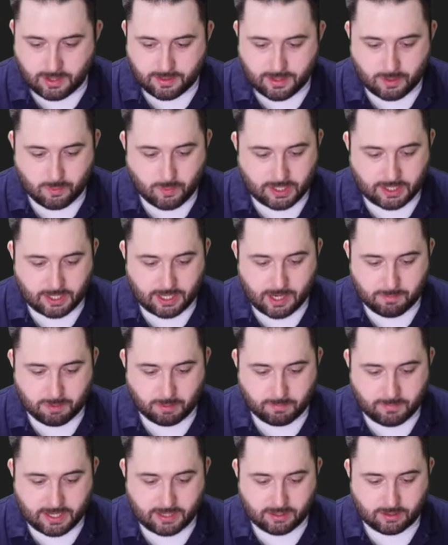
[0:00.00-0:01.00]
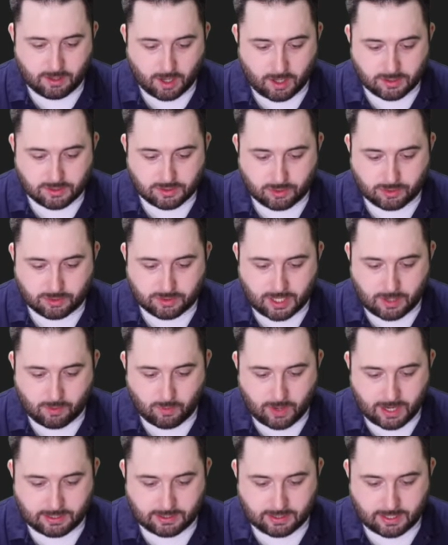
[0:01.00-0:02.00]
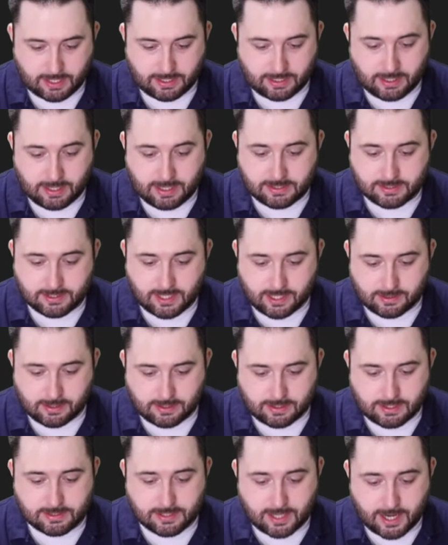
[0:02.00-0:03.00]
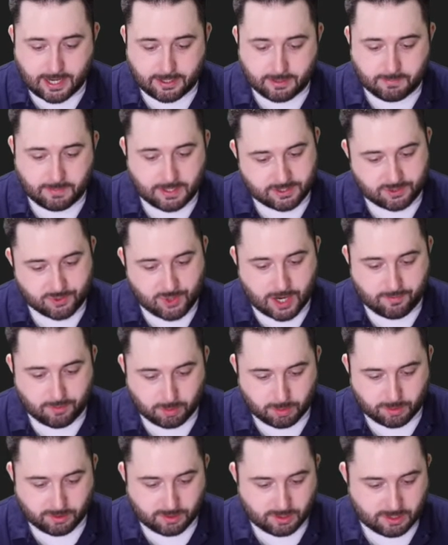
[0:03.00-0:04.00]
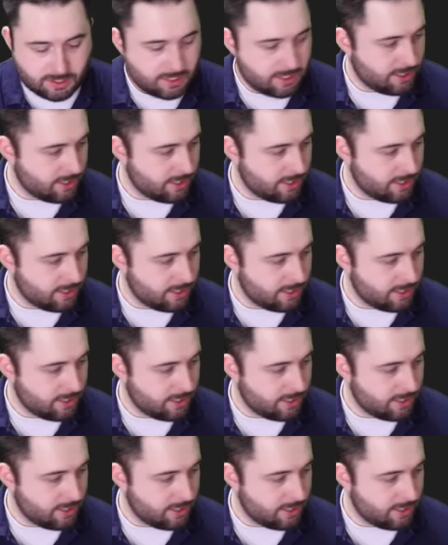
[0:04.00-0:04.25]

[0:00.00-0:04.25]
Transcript: Then we can implement console.writeLine saying that this item is drivable.